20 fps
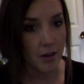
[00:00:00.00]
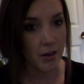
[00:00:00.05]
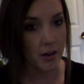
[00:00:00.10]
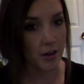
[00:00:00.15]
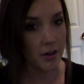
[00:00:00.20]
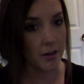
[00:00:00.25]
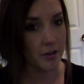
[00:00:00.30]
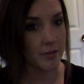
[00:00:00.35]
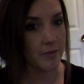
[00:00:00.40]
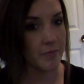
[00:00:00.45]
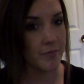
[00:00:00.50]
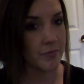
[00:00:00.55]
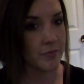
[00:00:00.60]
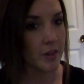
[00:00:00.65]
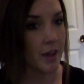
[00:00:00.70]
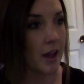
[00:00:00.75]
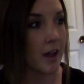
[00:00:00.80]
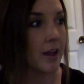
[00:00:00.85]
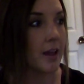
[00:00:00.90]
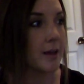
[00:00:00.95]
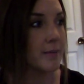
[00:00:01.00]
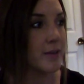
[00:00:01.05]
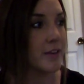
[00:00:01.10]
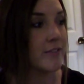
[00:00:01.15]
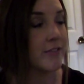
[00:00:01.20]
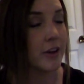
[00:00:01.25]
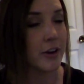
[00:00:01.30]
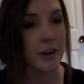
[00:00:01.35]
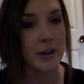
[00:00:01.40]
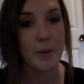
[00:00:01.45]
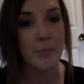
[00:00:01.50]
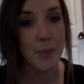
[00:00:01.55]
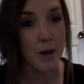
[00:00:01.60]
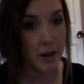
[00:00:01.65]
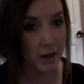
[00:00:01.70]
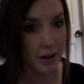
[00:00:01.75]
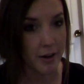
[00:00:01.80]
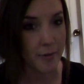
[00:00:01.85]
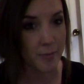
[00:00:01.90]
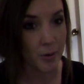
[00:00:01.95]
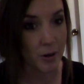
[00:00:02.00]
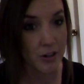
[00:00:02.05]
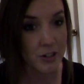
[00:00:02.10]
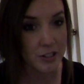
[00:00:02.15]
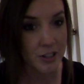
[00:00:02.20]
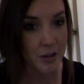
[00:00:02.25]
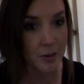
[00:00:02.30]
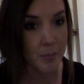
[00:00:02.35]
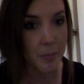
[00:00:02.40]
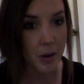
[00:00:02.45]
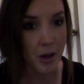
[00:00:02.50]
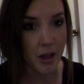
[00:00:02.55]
I am a very competitive person,